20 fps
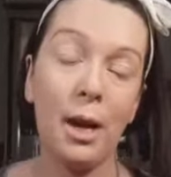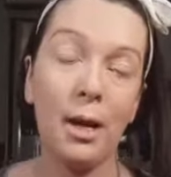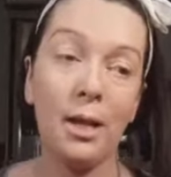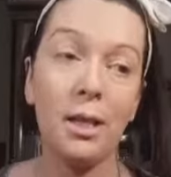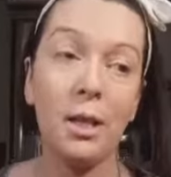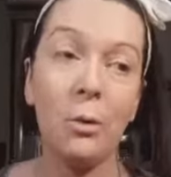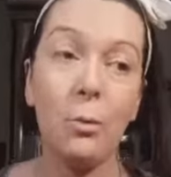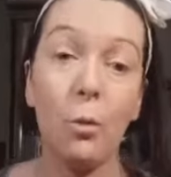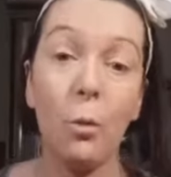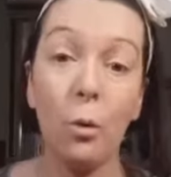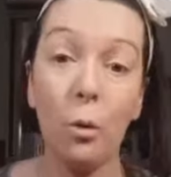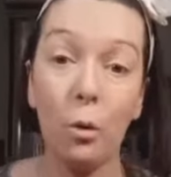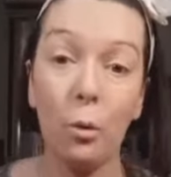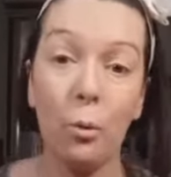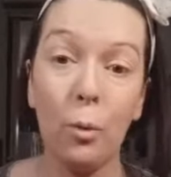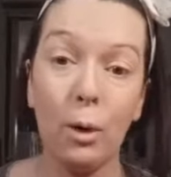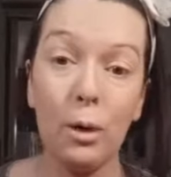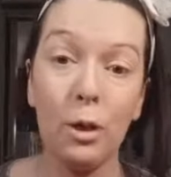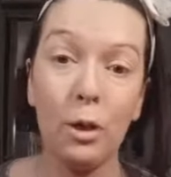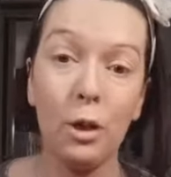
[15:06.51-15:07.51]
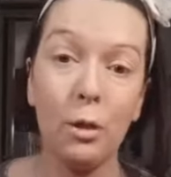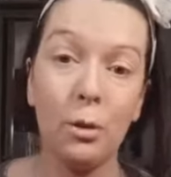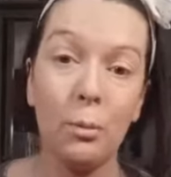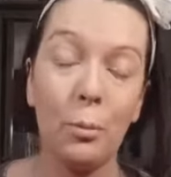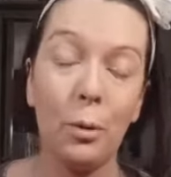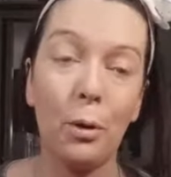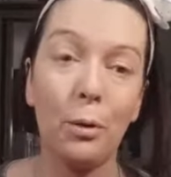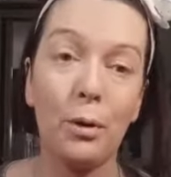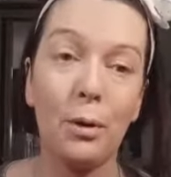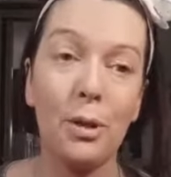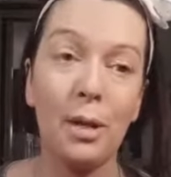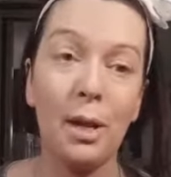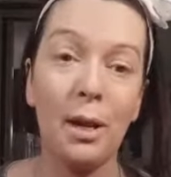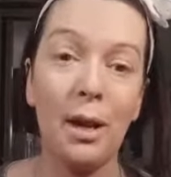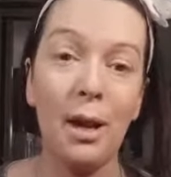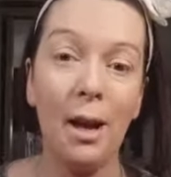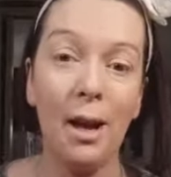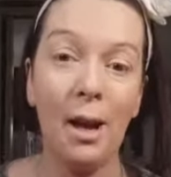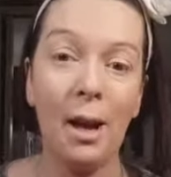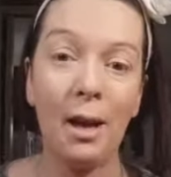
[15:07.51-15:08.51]
I don't always use
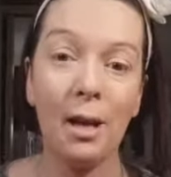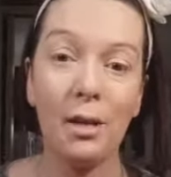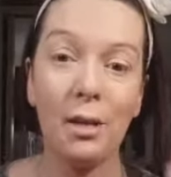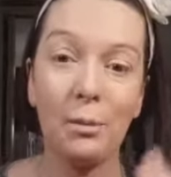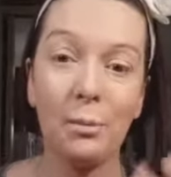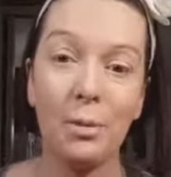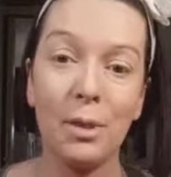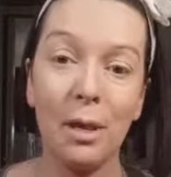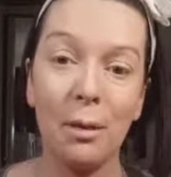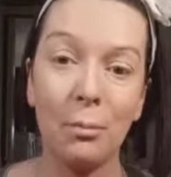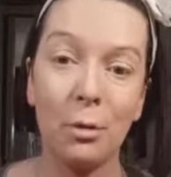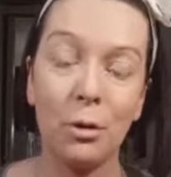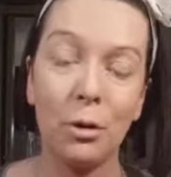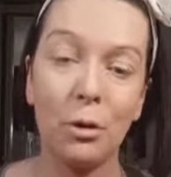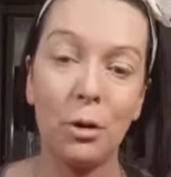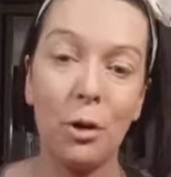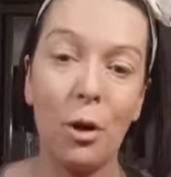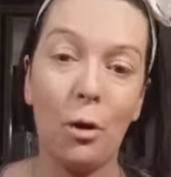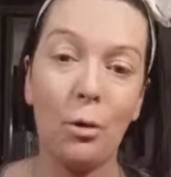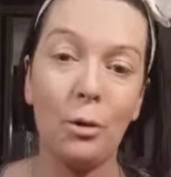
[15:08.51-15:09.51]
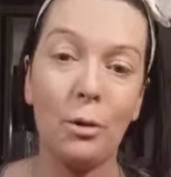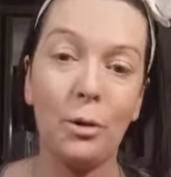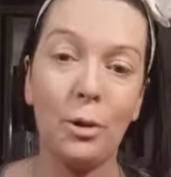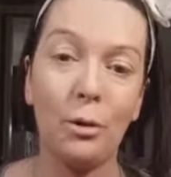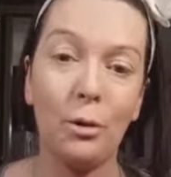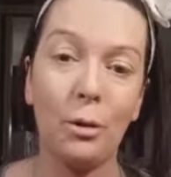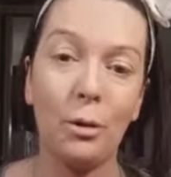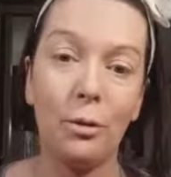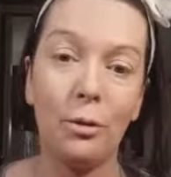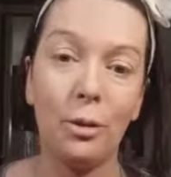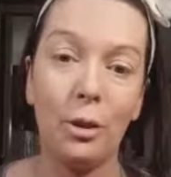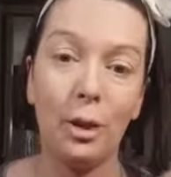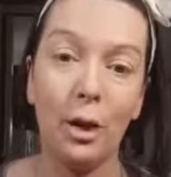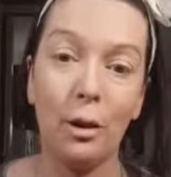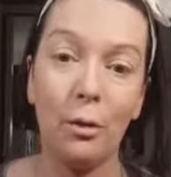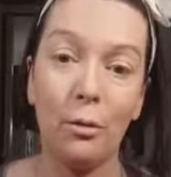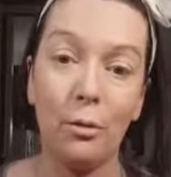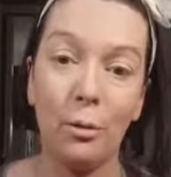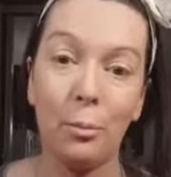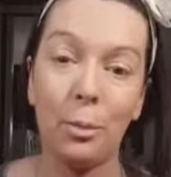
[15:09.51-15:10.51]
bronzer, I sometimes just contour and
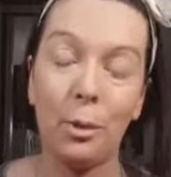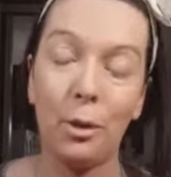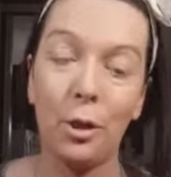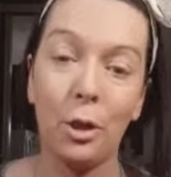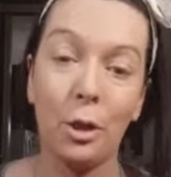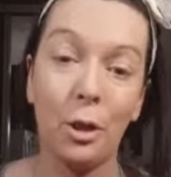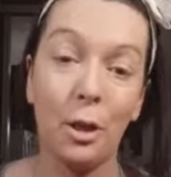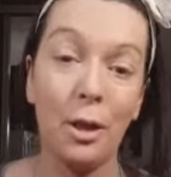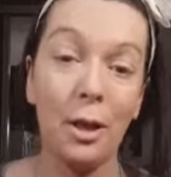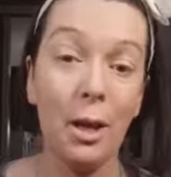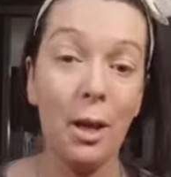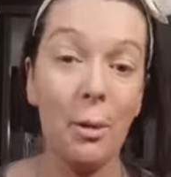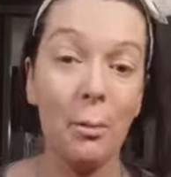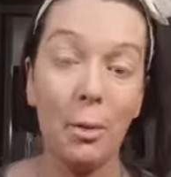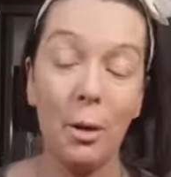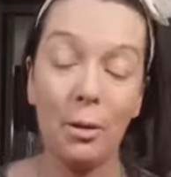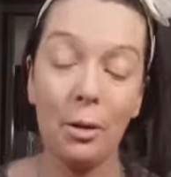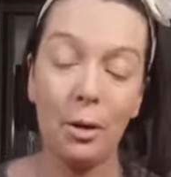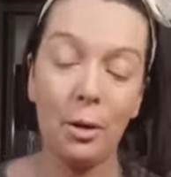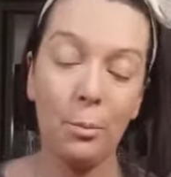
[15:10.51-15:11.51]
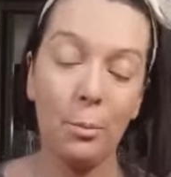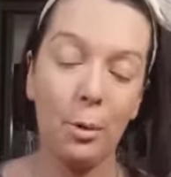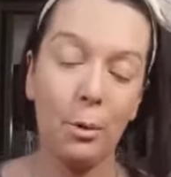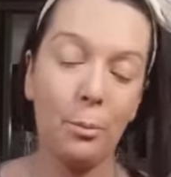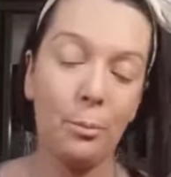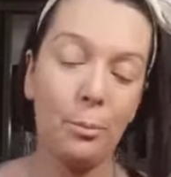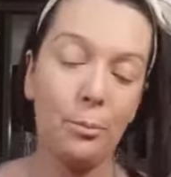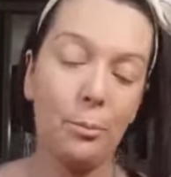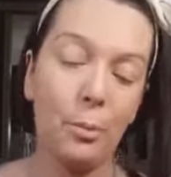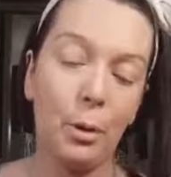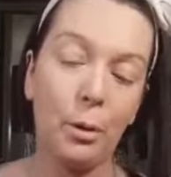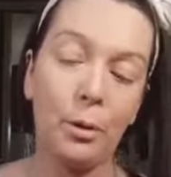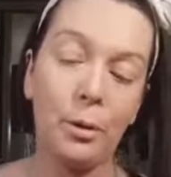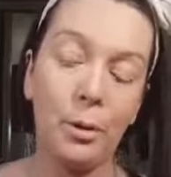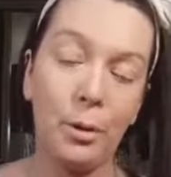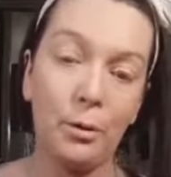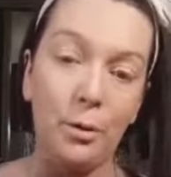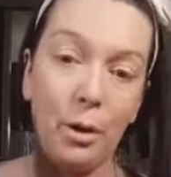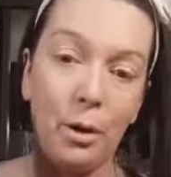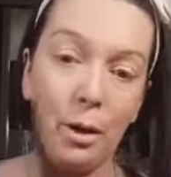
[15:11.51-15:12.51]
go for blusher, but I'm going to put
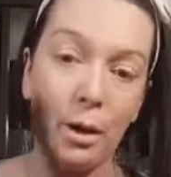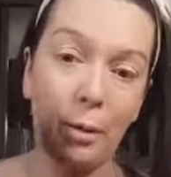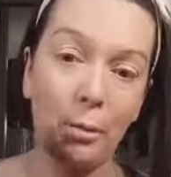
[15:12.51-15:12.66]
bronzer on.